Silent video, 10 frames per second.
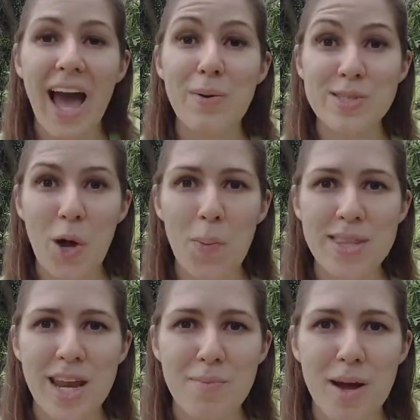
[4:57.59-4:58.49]
I was hoping
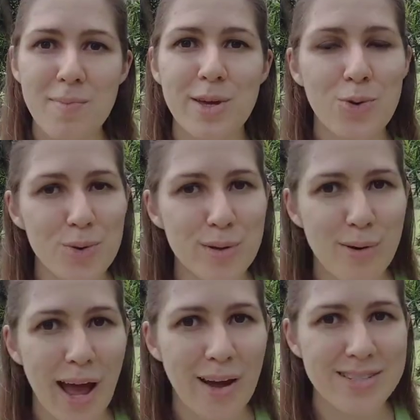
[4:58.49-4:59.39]
that it might be
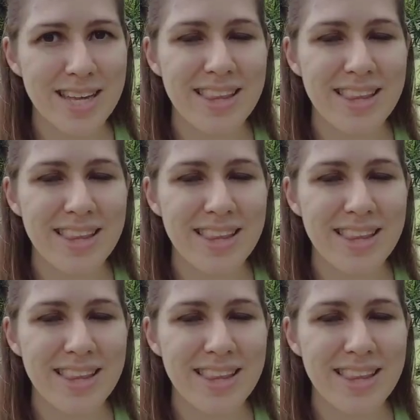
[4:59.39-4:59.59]
cooler out